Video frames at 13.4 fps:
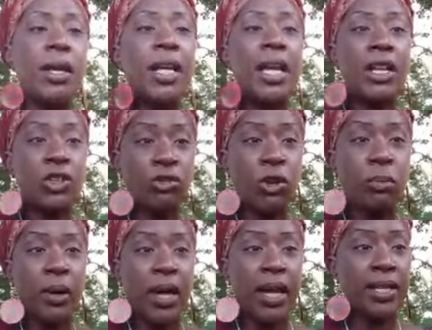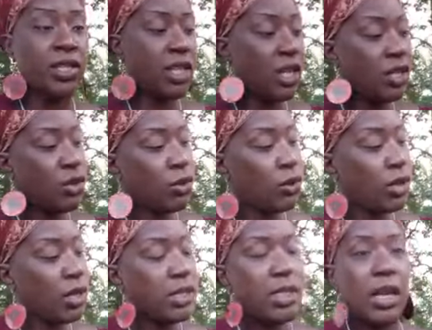an intro page and you're
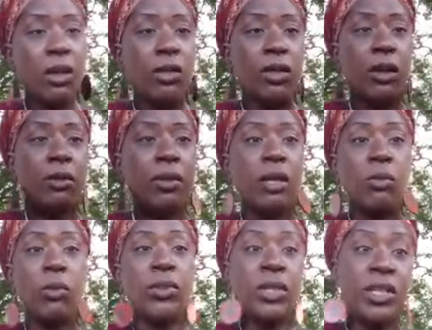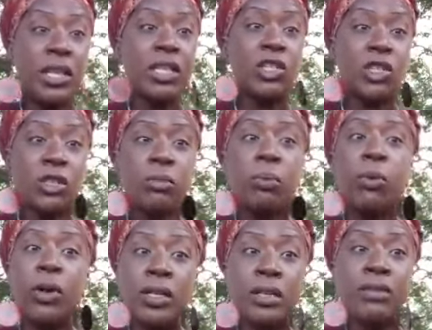going to tell them with the, this is the
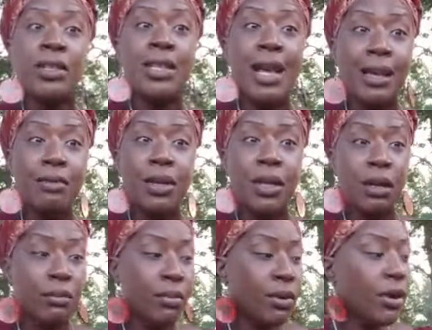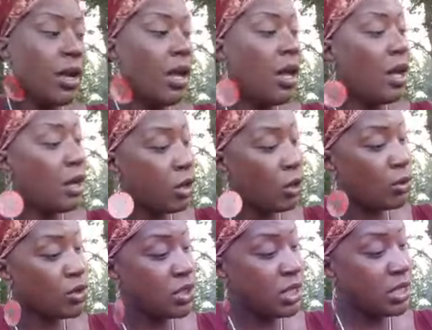importance of the document number
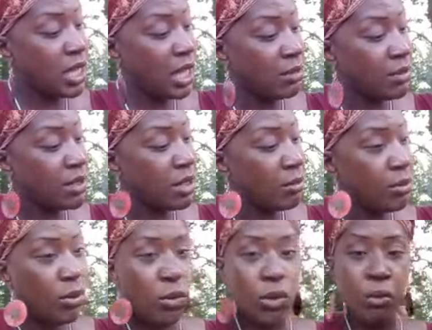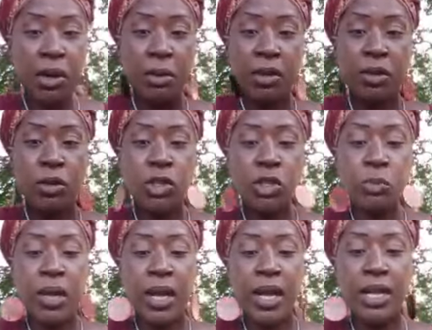go see document number on public notice
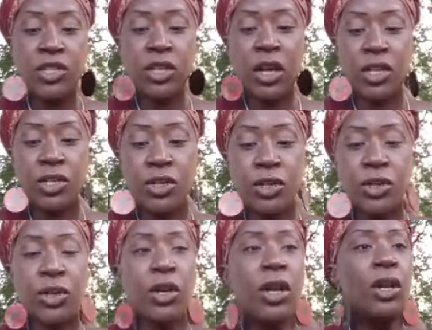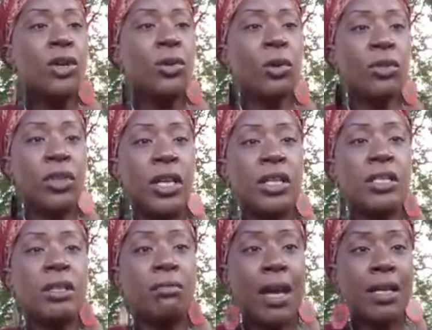page under
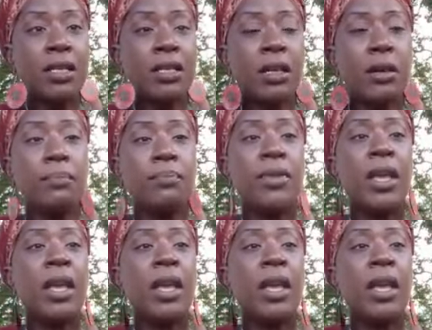Northeast Amexam